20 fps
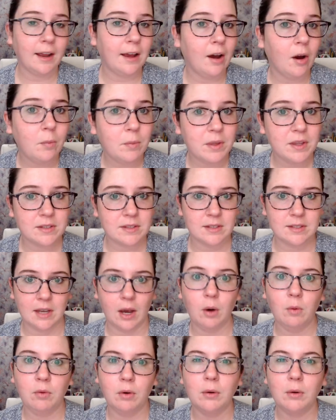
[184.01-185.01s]
I hope this is
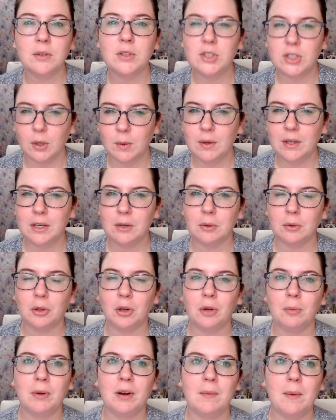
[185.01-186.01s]
helpful in showing you a
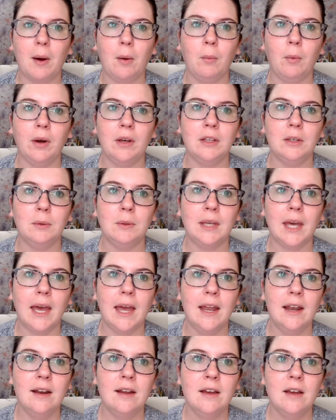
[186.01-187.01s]
little bit about what you
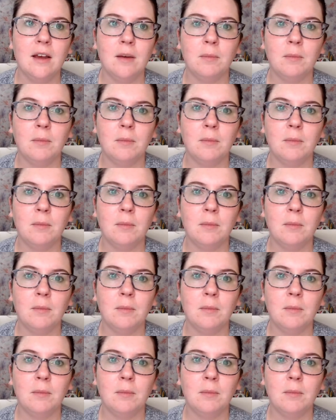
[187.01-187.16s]
get.